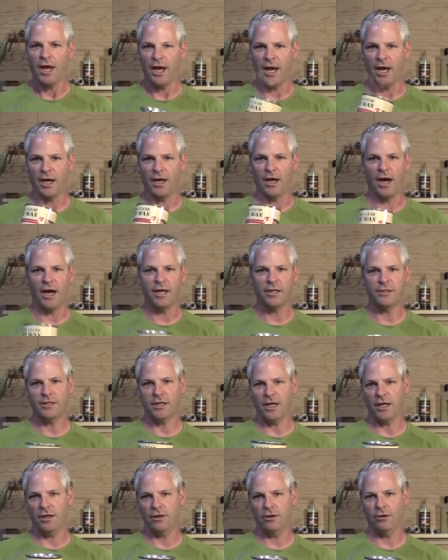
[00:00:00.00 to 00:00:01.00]
And I
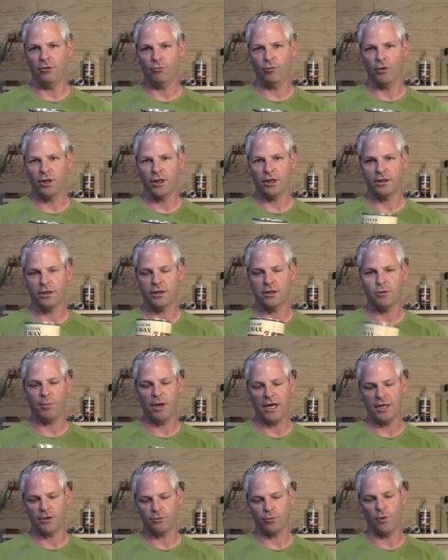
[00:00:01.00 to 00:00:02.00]
sanded it with the
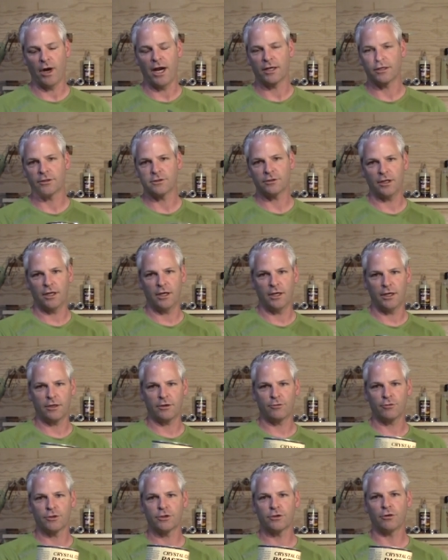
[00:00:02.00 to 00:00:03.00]
paste wax, the
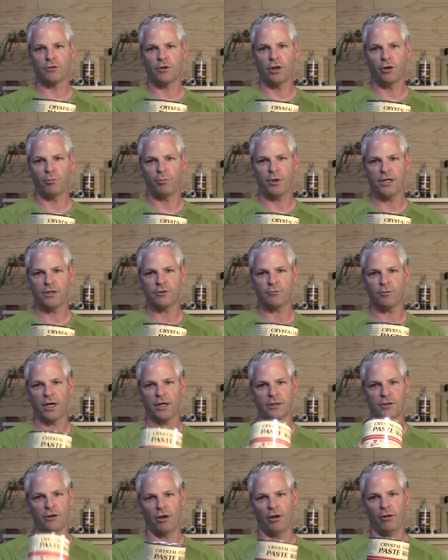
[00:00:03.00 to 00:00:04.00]
uh, crystal clear paste
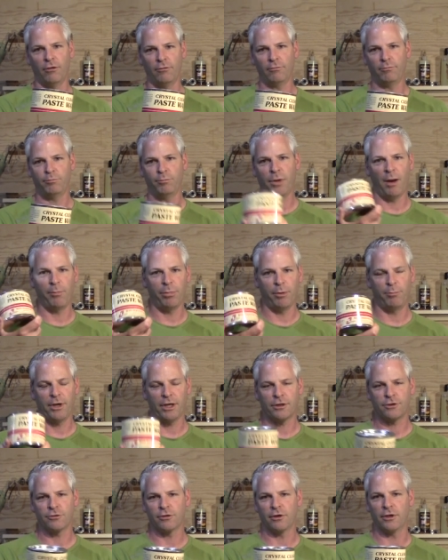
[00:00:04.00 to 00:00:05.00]
wax. I'll pop a
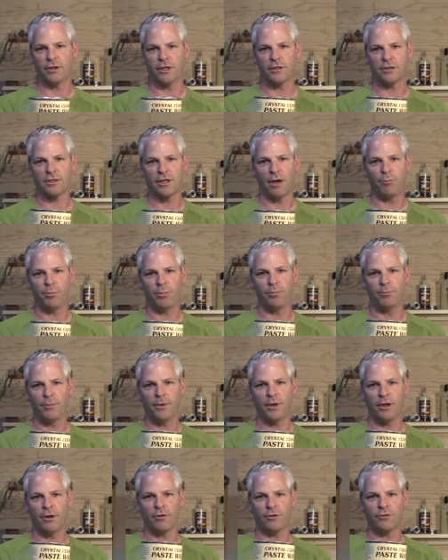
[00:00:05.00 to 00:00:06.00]
picture of this up
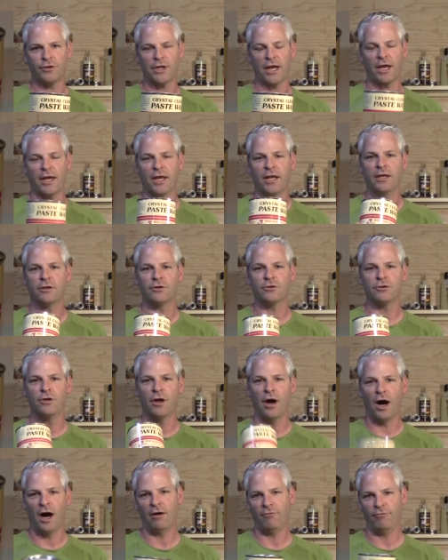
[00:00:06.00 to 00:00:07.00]
here in a sec. It is
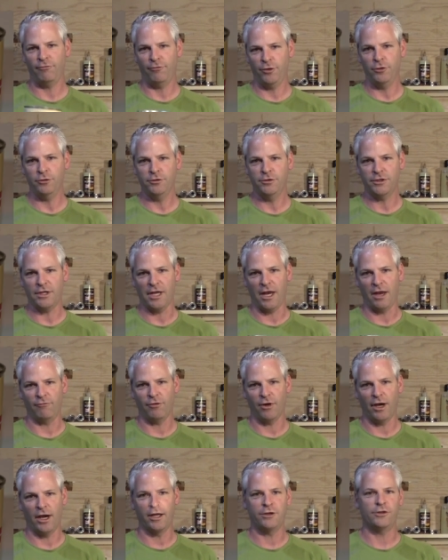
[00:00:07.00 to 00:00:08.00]
not food
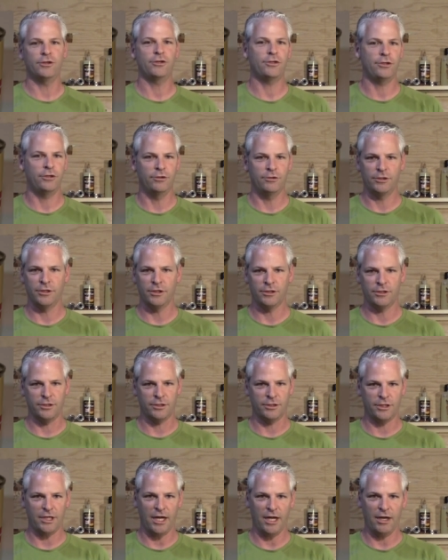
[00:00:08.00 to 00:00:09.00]
safe. I just use this
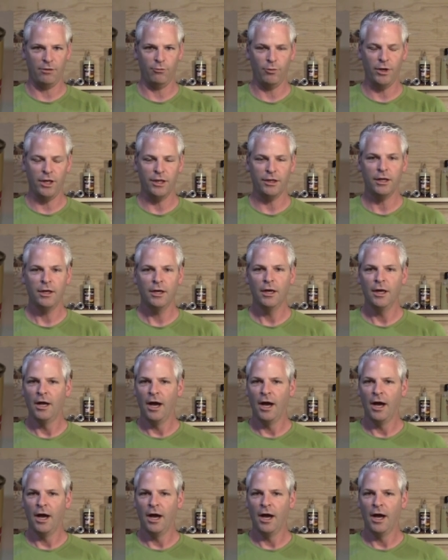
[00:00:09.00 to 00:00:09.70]
to sand with.